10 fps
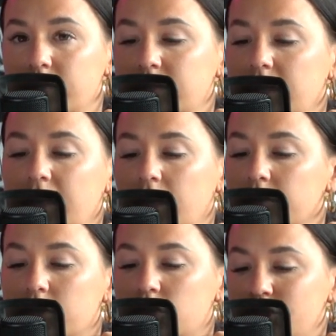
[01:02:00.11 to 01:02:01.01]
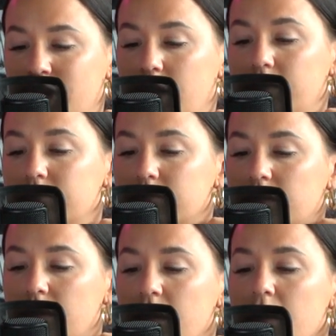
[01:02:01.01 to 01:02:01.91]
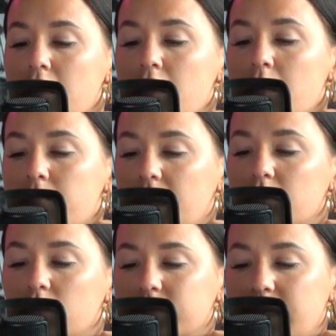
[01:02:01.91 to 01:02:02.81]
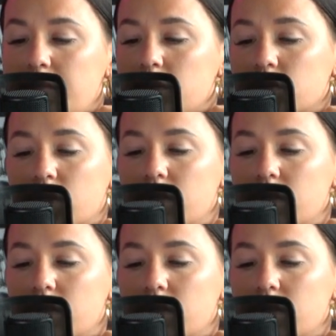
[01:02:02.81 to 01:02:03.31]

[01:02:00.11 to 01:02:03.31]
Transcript: sitting under his chin. Medical examiners could